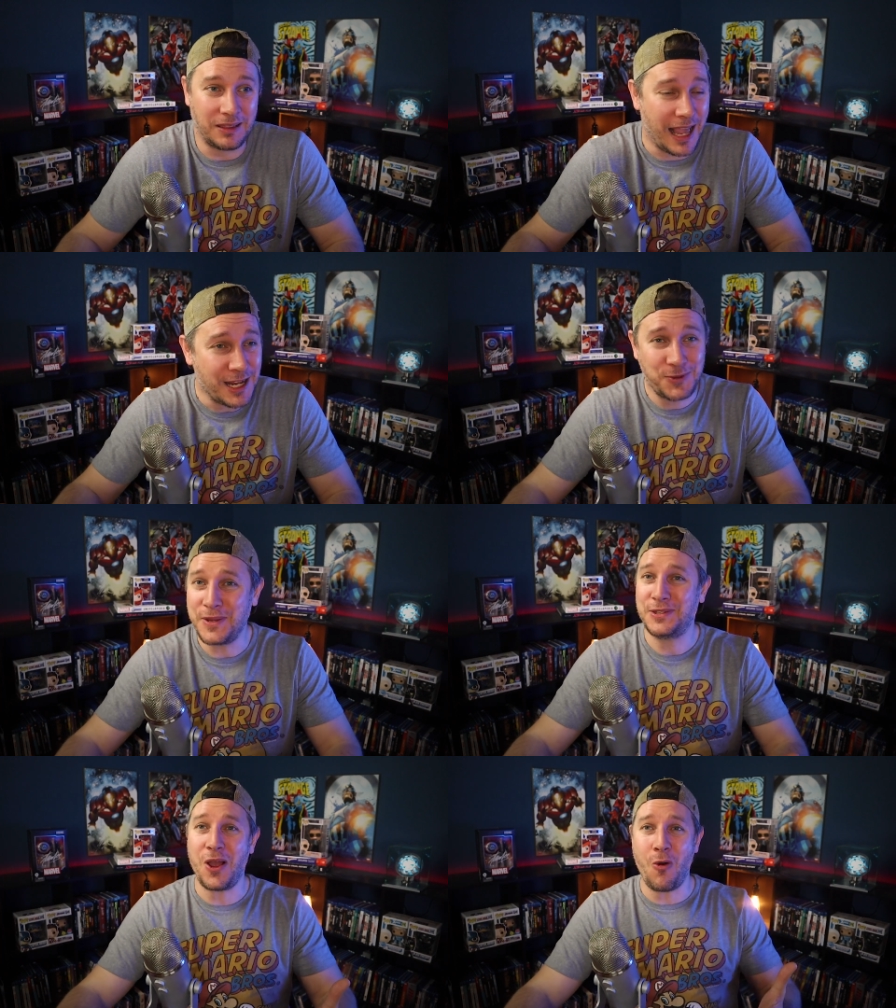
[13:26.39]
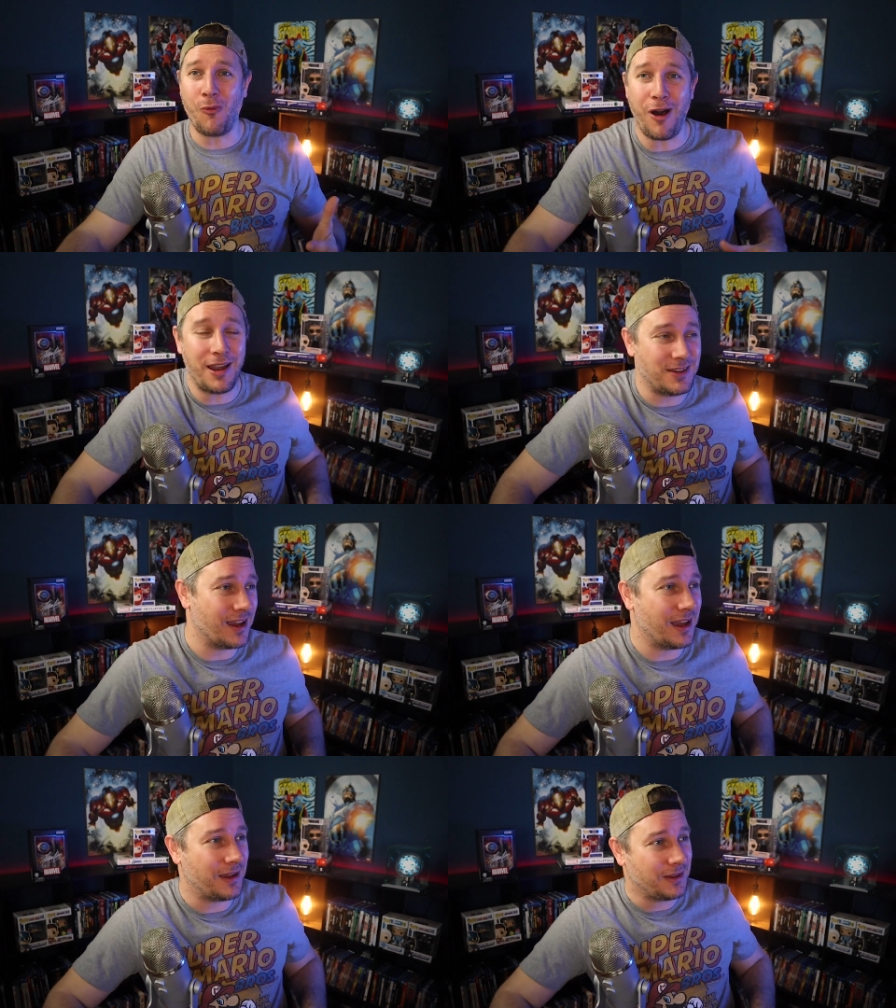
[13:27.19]
Last we saw
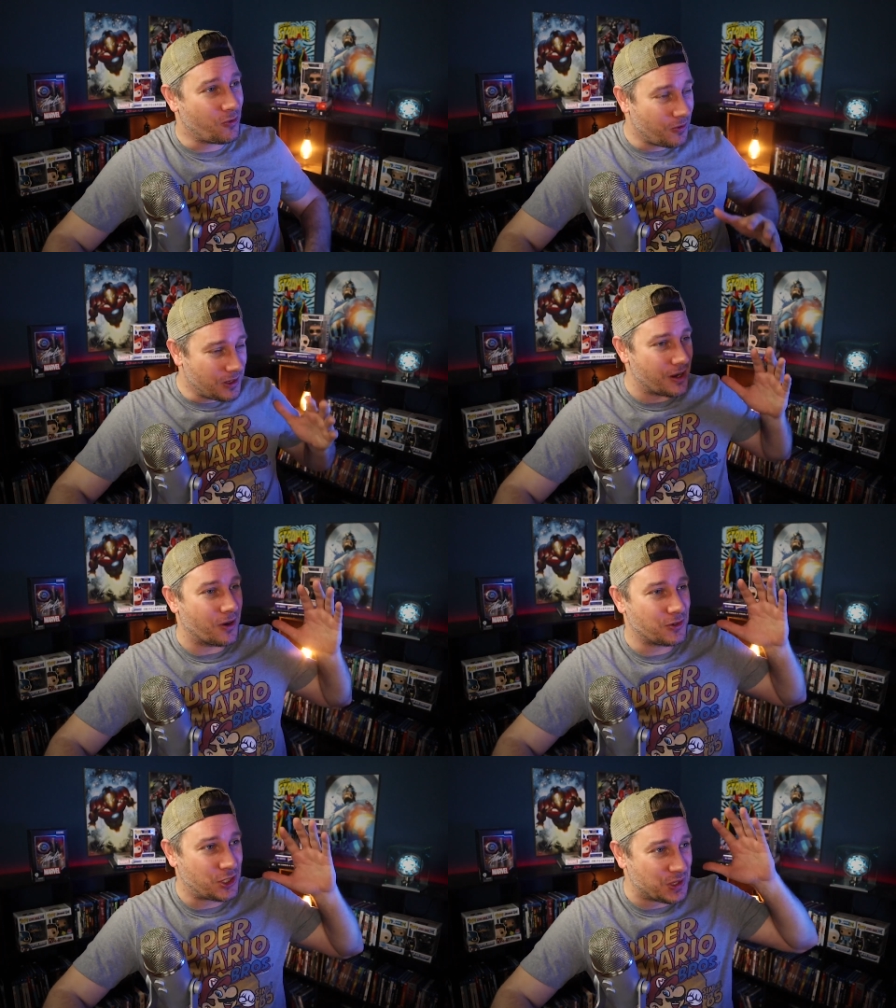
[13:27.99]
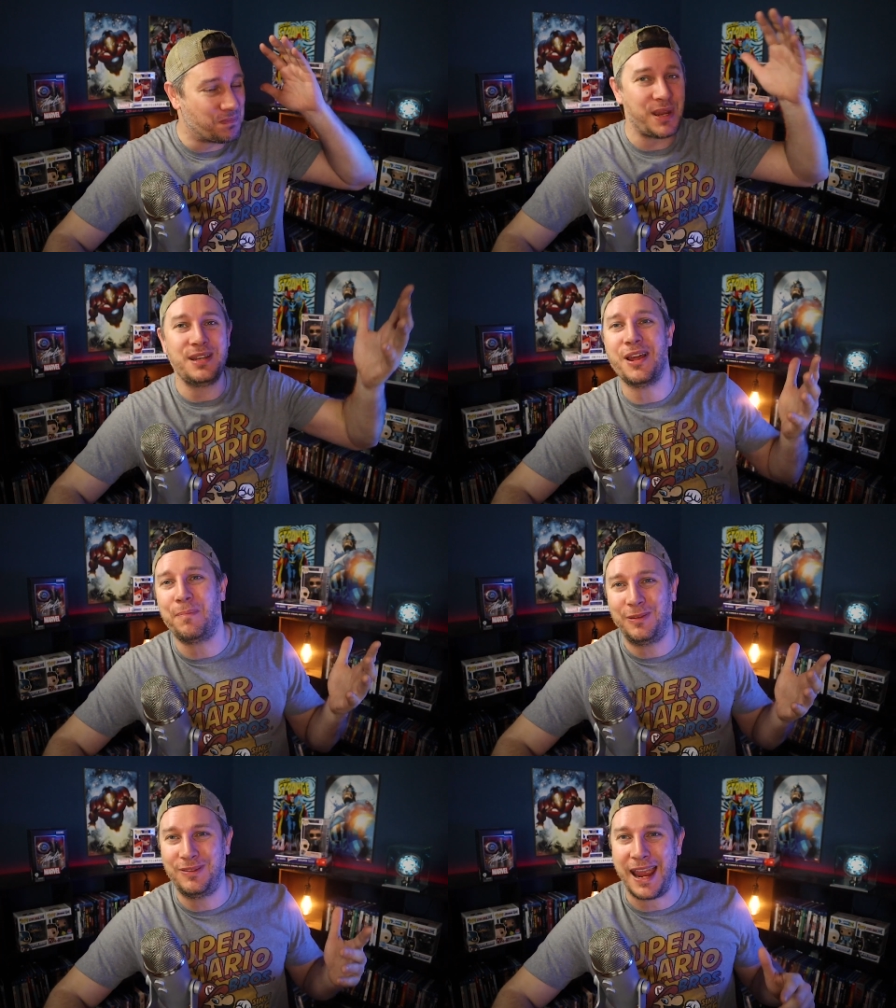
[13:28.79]
Wanda, you know, she's beating
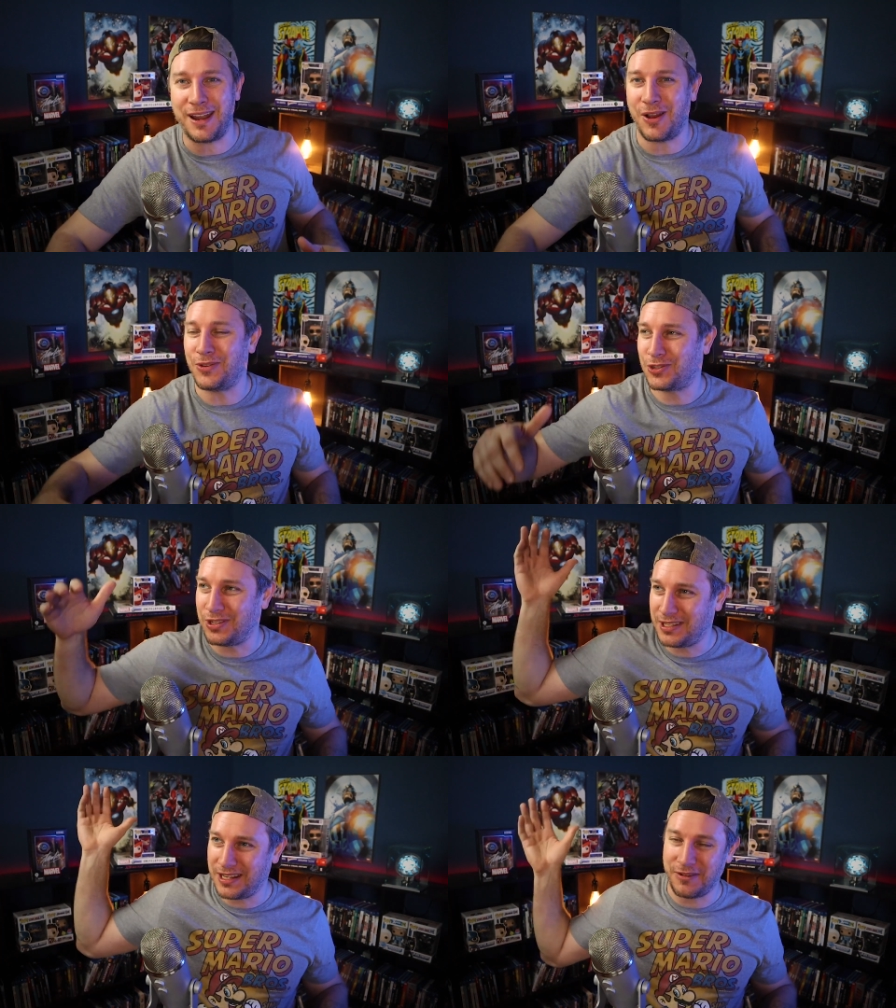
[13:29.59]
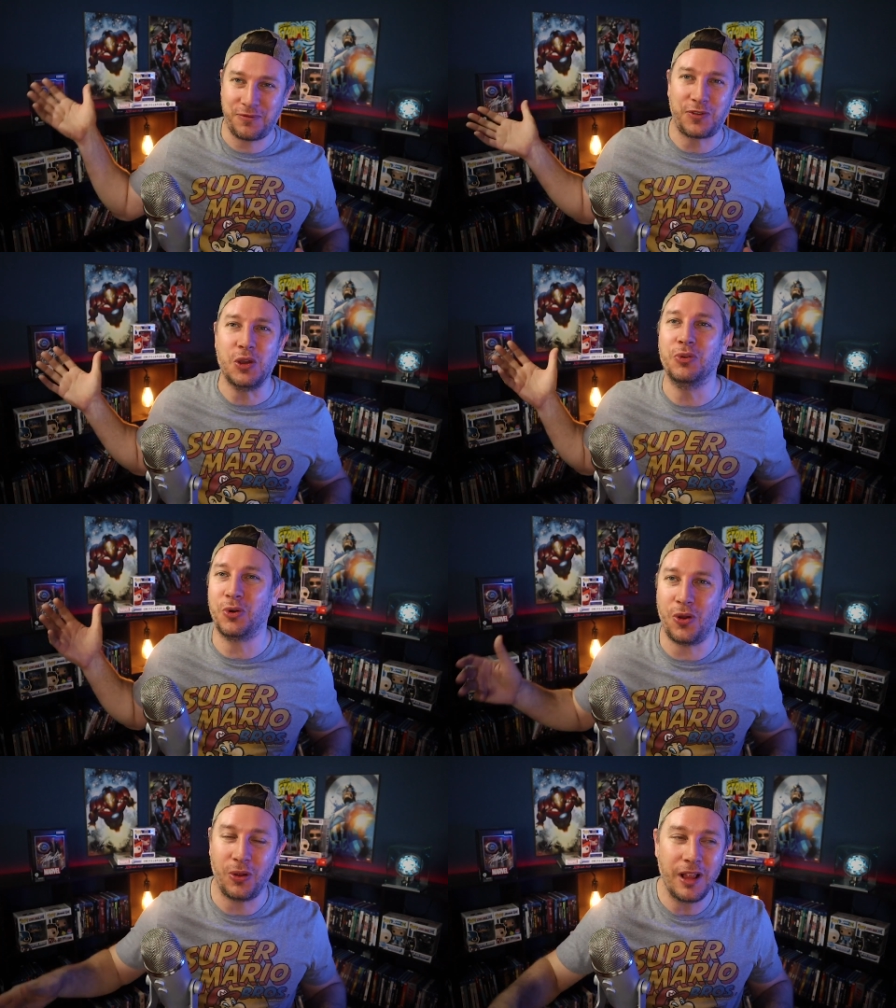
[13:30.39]
up Thanos, she's at a
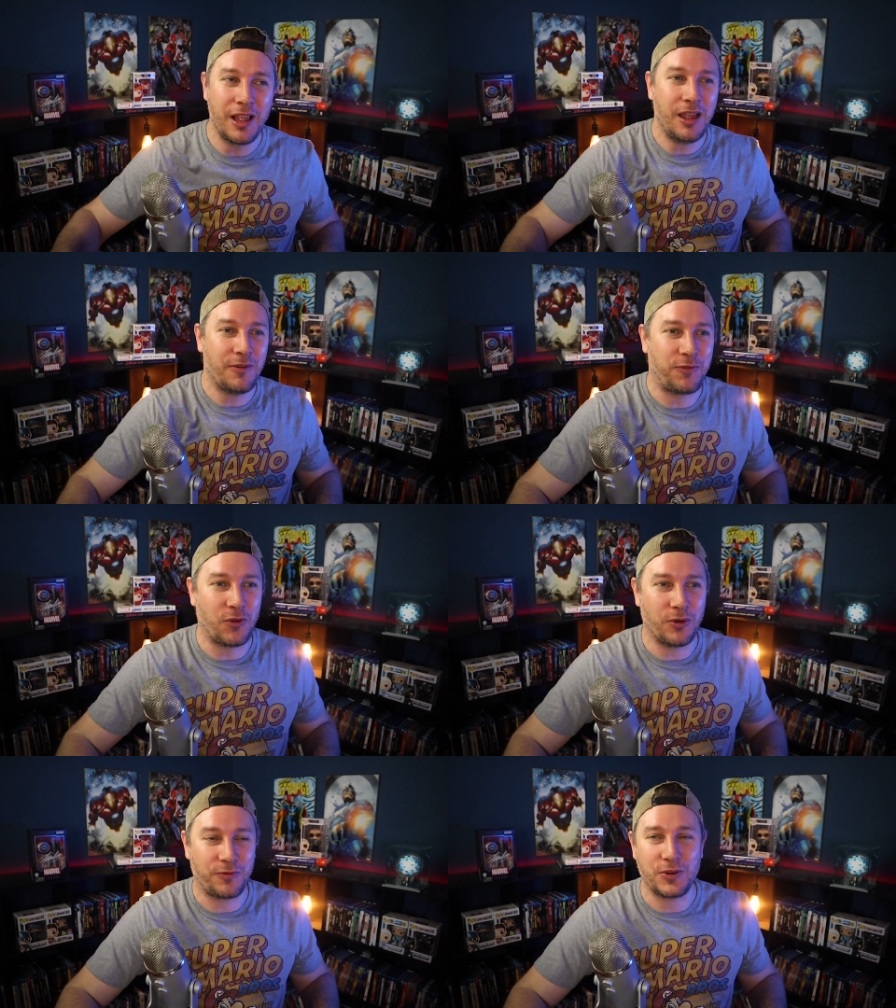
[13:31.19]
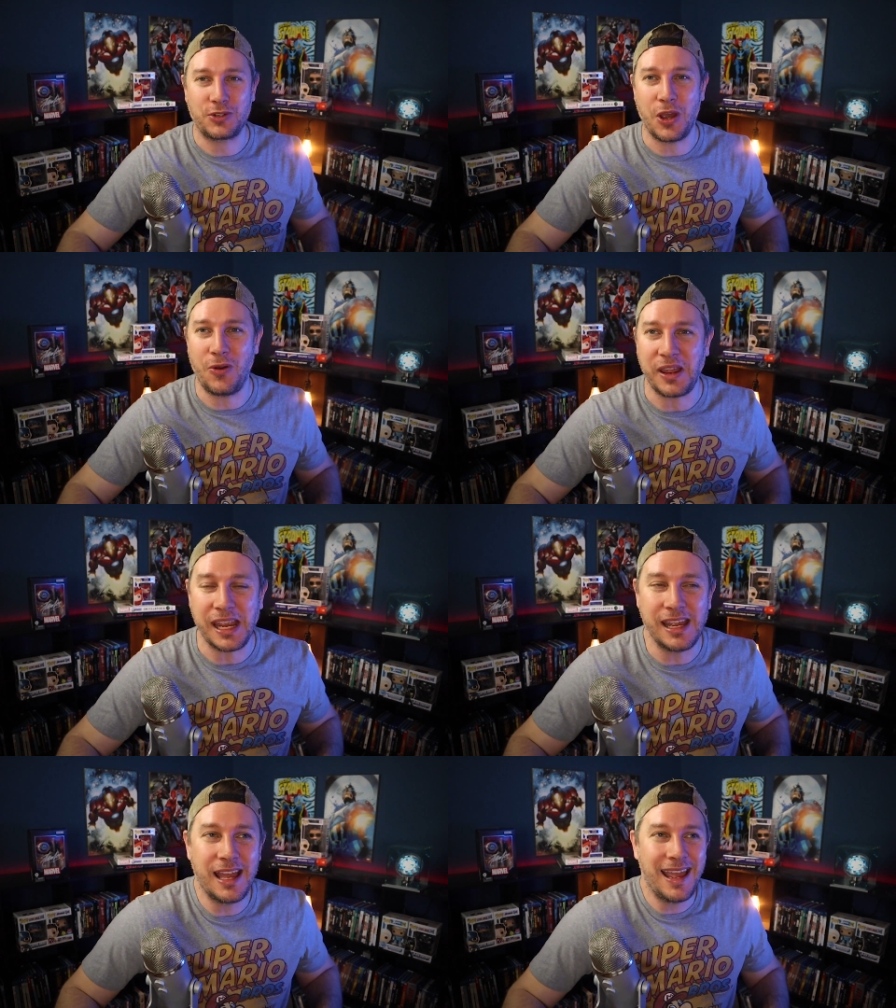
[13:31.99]
funeral for for
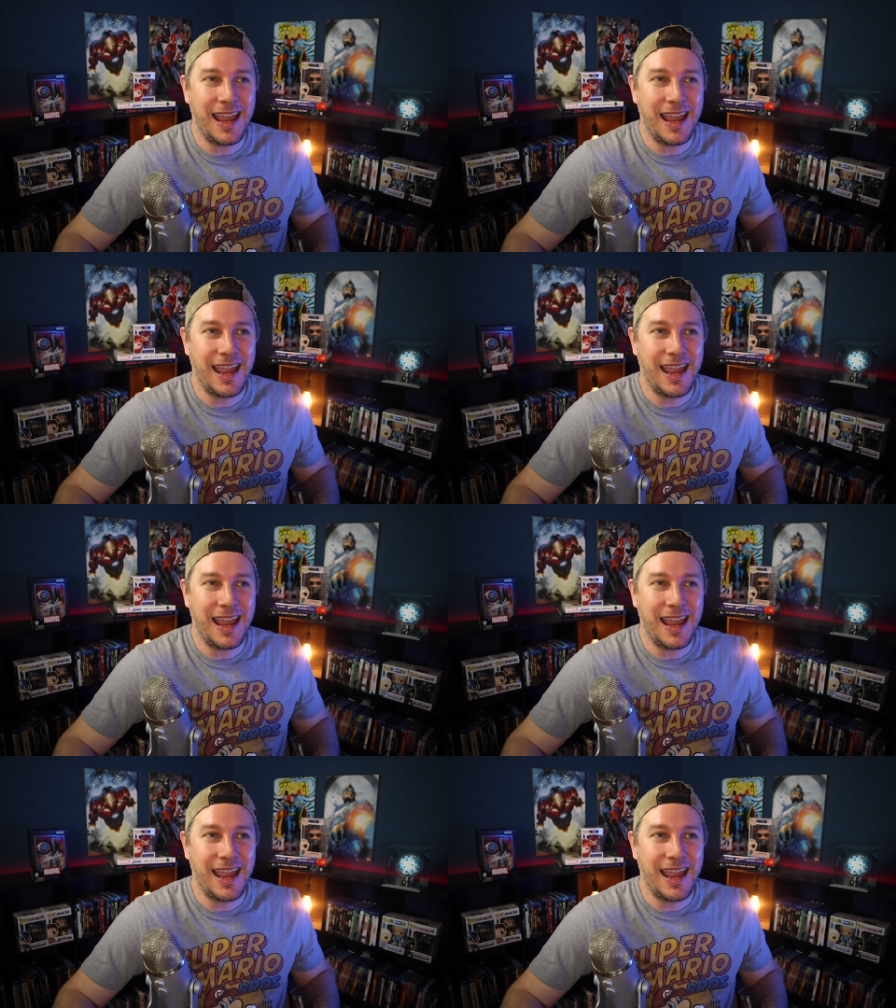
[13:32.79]
Tony,